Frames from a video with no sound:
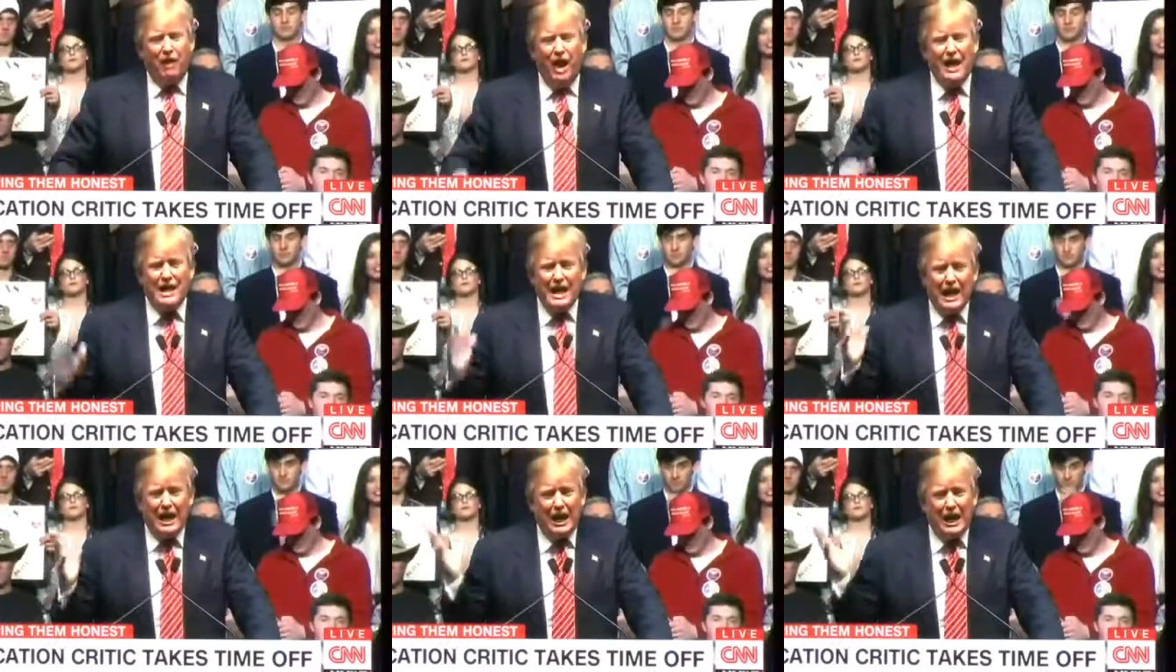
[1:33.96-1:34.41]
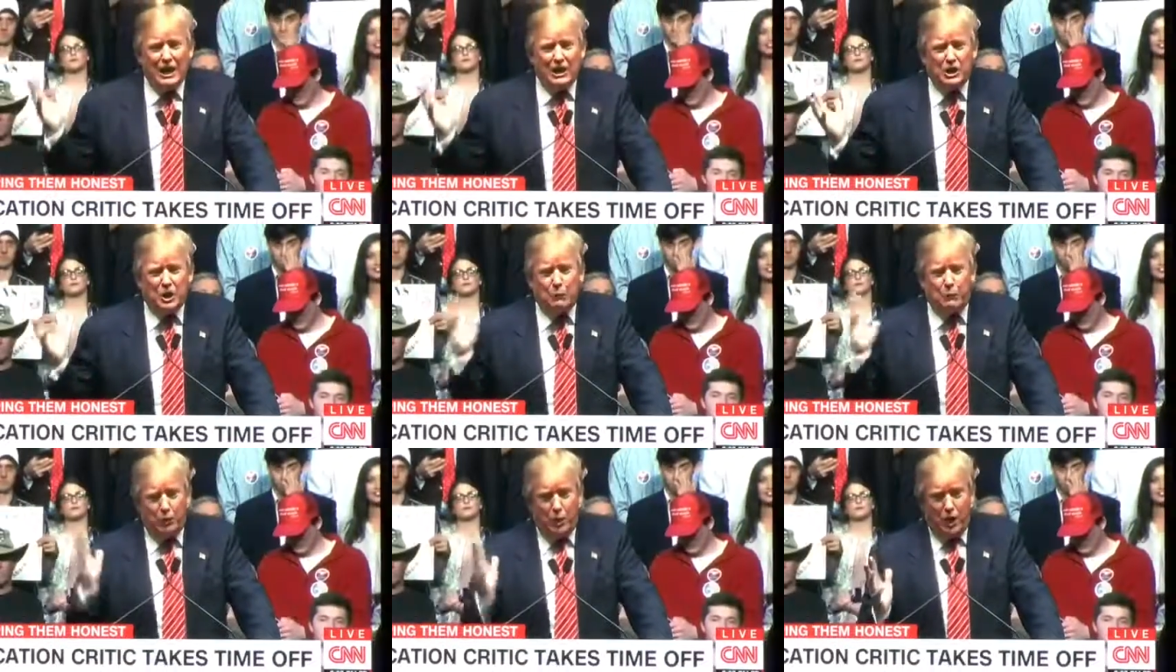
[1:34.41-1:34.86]
If I get
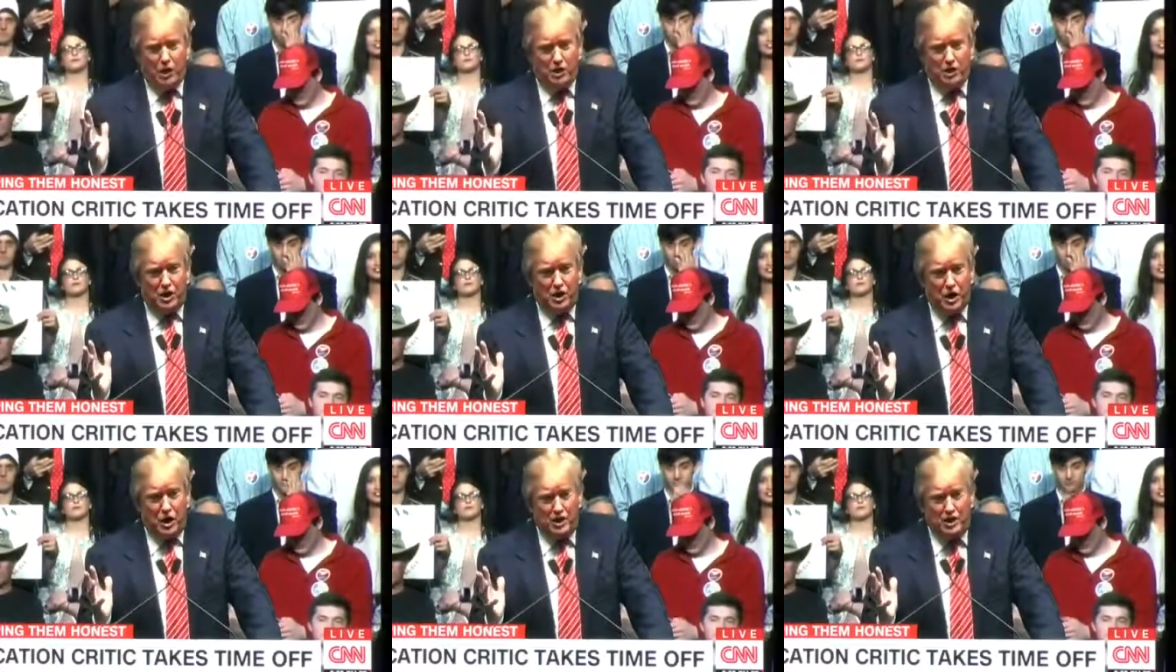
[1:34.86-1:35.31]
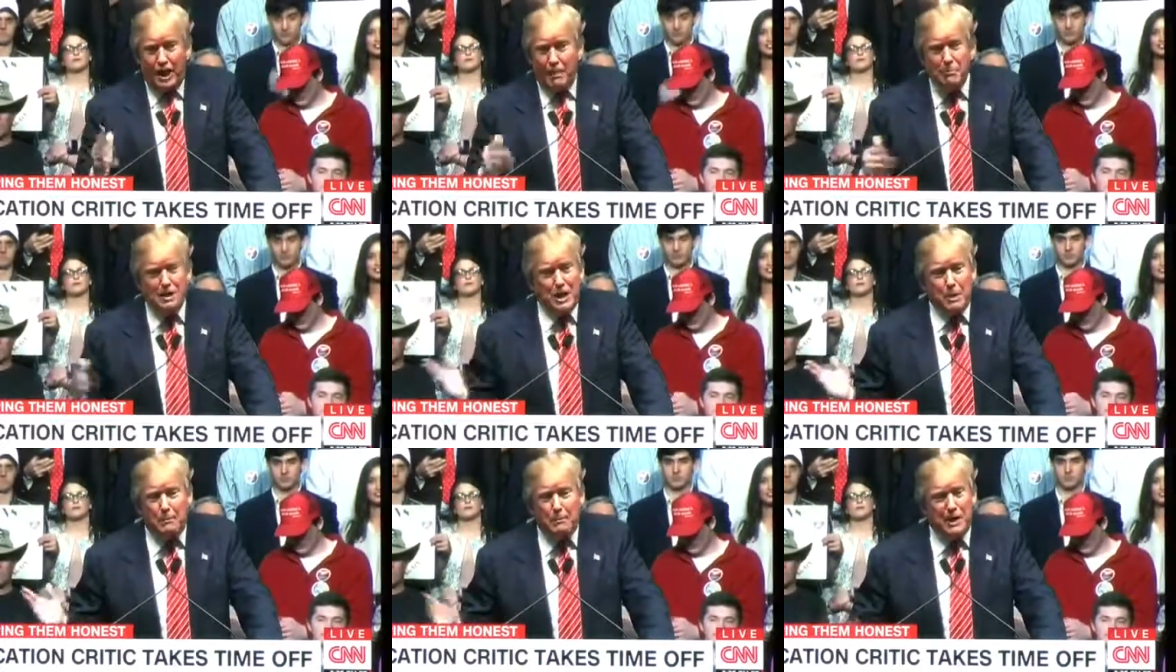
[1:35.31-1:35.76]
elected president,
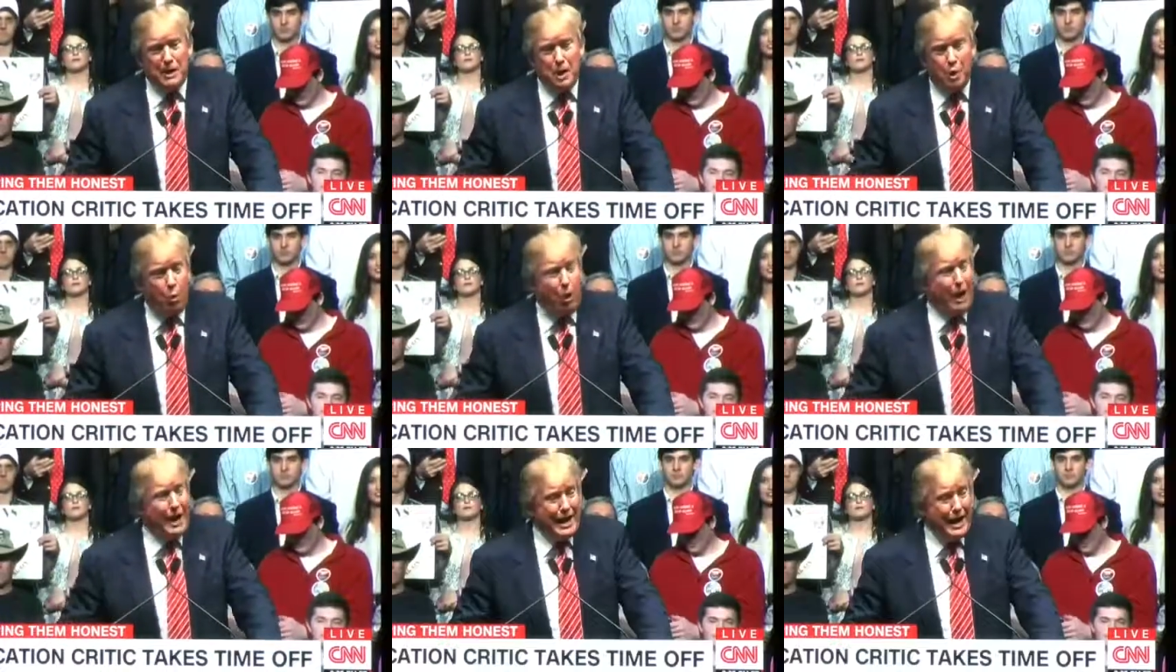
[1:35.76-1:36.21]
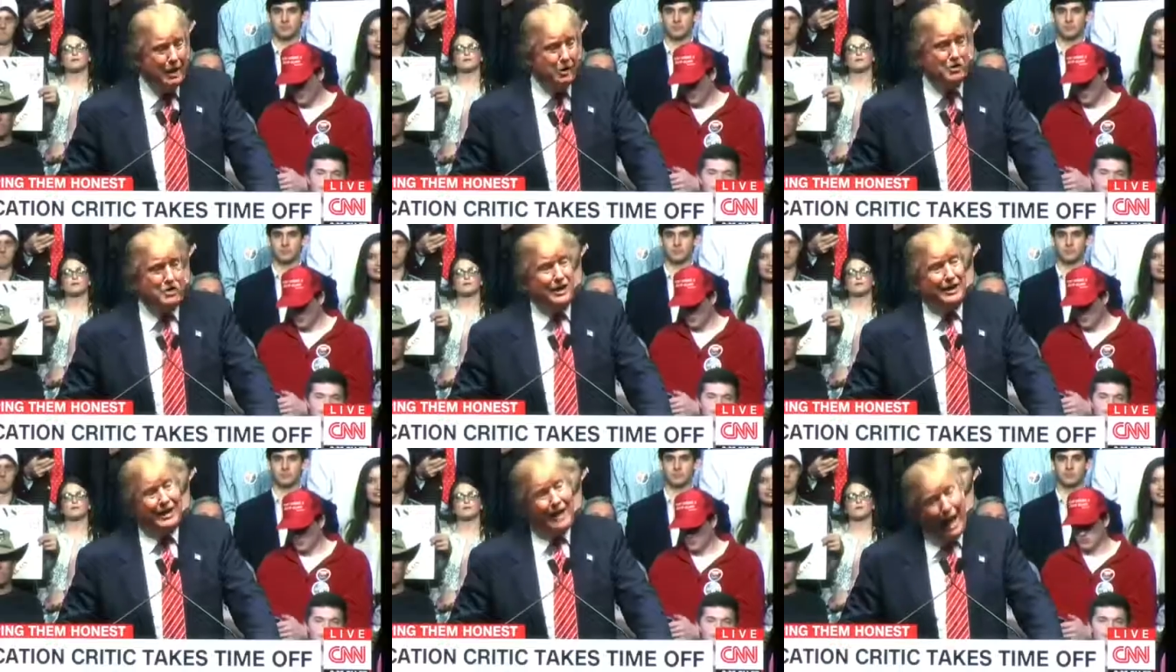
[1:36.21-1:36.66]
I'm gonna be in the White
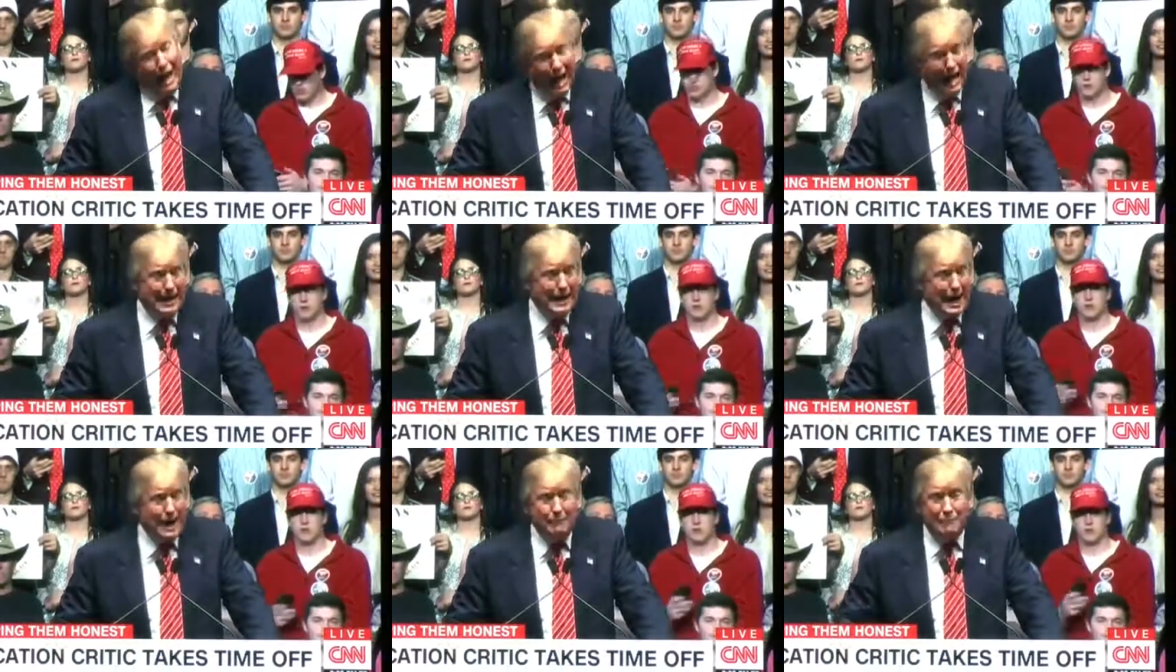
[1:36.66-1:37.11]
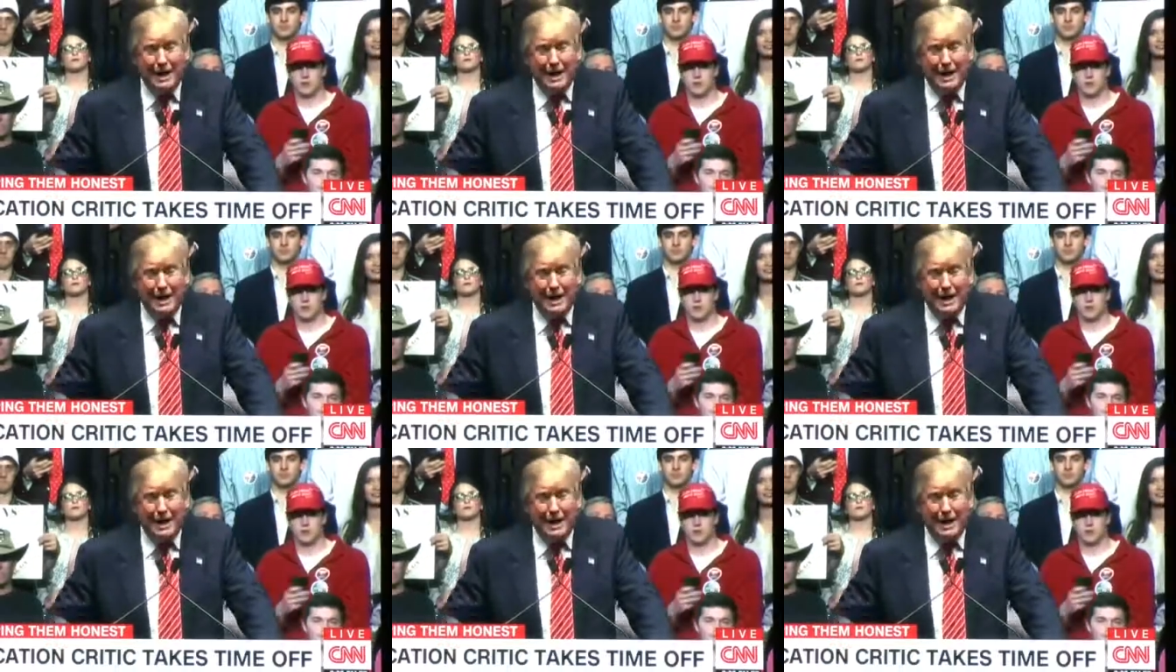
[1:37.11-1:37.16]
House a lot.